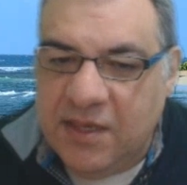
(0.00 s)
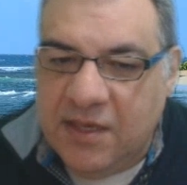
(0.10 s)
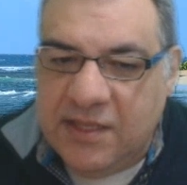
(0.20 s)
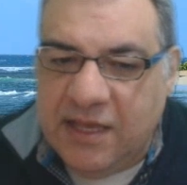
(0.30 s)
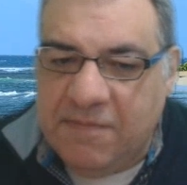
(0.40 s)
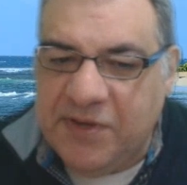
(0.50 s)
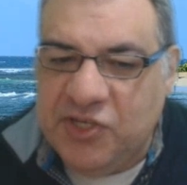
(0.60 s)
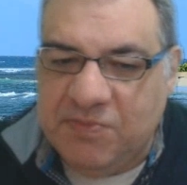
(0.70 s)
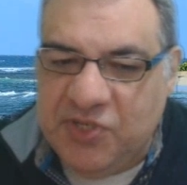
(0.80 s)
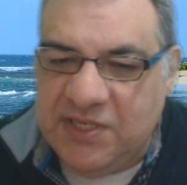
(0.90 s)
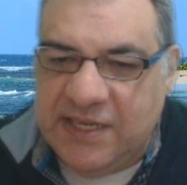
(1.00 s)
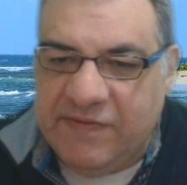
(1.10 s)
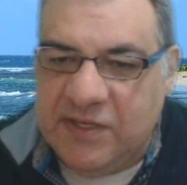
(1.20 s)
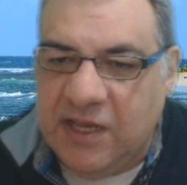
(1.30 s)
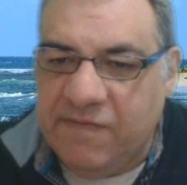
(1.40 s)
Now bishop
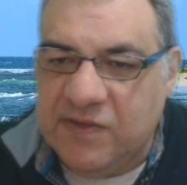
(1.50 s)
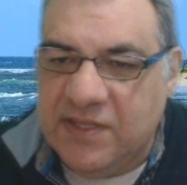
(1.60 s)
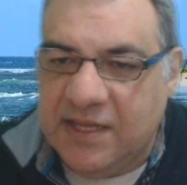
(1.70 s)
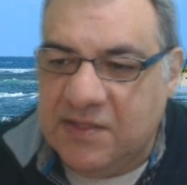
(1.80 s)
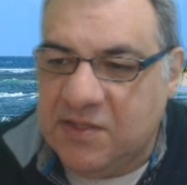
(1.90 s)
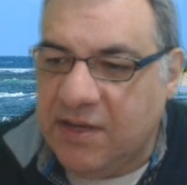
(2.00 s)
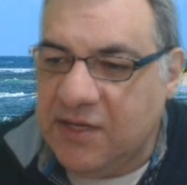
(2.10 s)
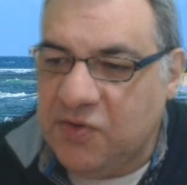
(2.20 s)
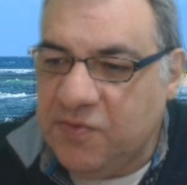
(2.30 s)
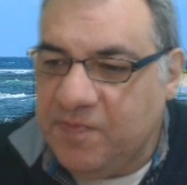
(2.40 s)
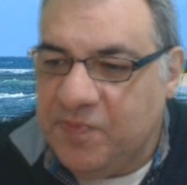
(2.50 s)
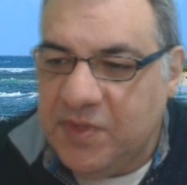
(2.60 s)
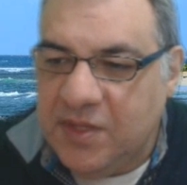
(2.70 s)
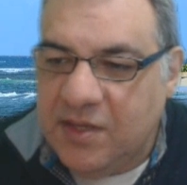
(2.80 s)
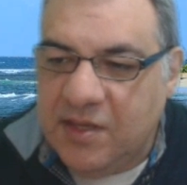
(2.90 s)
g7 covers that diagonal.
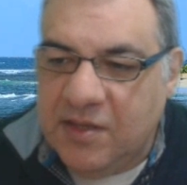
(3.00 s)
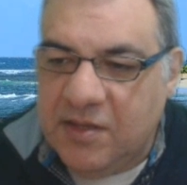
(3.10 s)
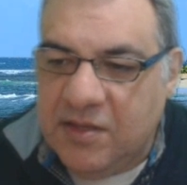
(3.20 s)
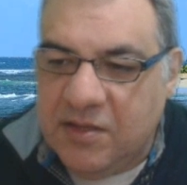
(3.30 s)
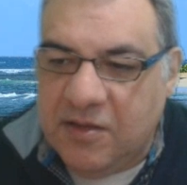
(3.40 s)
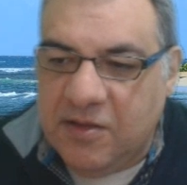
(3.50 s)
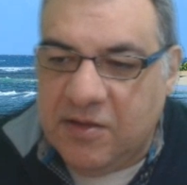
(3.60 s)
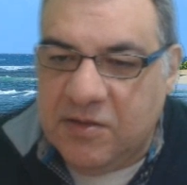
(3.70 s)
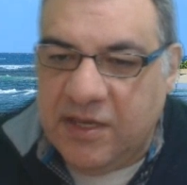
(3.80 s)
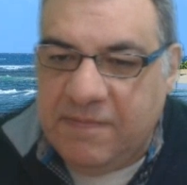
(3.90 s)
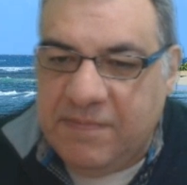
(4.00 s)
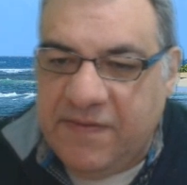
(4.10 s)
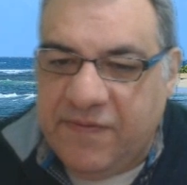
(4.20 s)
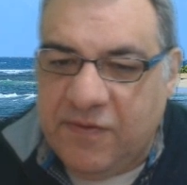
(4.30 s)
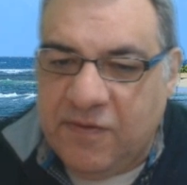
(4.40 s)
Knight
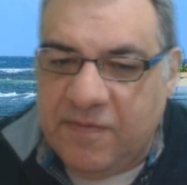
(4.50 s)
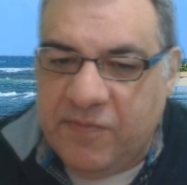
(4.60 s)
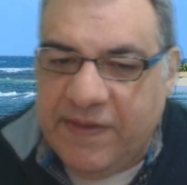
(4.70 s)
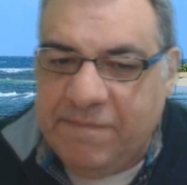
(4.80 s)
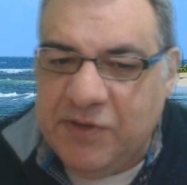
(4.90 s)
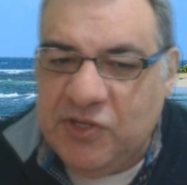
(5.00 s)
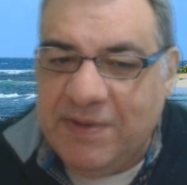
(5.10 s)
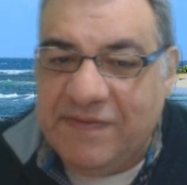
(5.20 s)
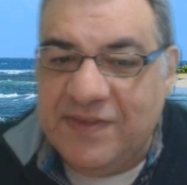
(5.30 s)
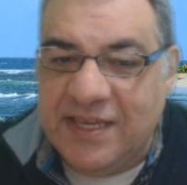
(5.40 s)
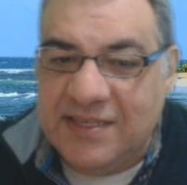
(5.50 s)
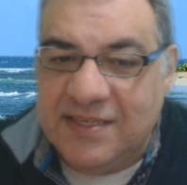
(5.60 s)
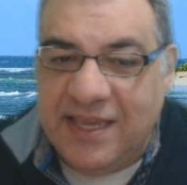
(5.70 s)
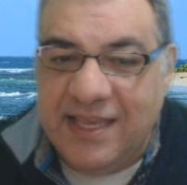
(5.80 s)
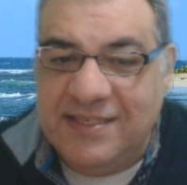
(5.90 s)
b4, we have bishop
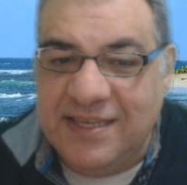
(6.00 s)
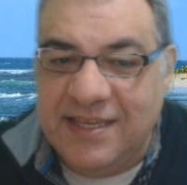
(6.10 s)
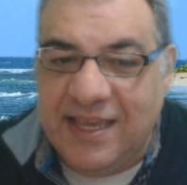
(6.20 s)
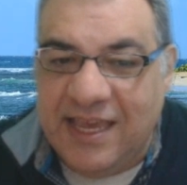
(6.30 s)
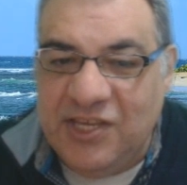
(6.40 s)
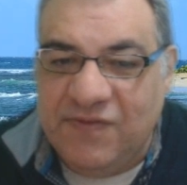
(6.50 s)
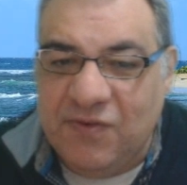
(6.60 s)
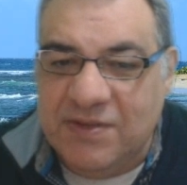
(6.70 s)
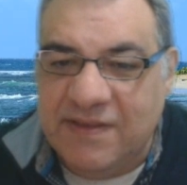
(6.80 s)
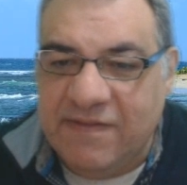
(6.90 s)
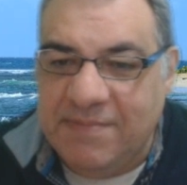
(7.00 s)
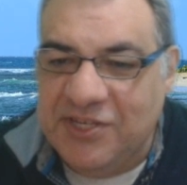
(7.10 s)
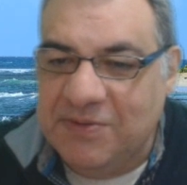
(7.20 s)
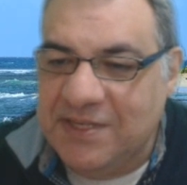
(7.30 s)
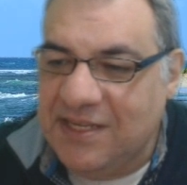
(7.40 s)
f6 hitting h4 as if the
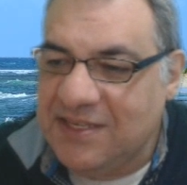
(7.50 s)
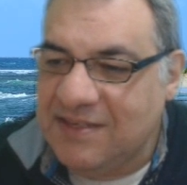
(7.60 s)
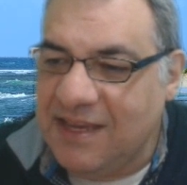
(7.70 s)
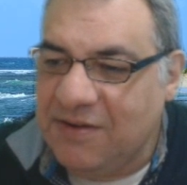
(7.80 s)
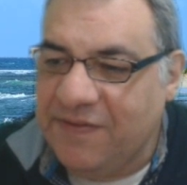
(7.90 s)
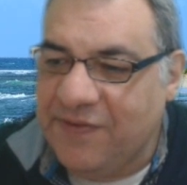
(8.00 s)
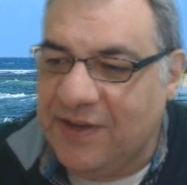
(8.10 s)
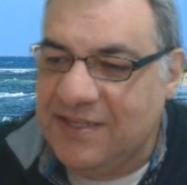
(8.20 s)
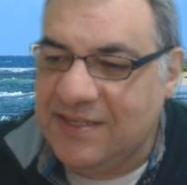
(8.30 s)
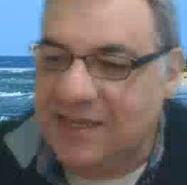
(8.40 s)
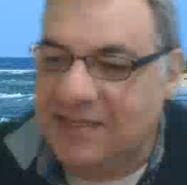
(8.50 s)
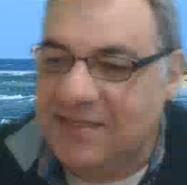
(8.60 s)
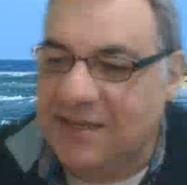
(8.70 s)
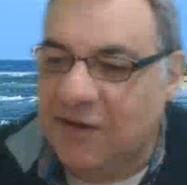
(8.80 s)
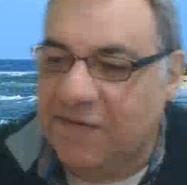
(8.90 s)
bishop's going to sacrifice
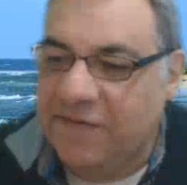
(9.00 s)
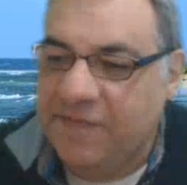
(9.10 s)
itself.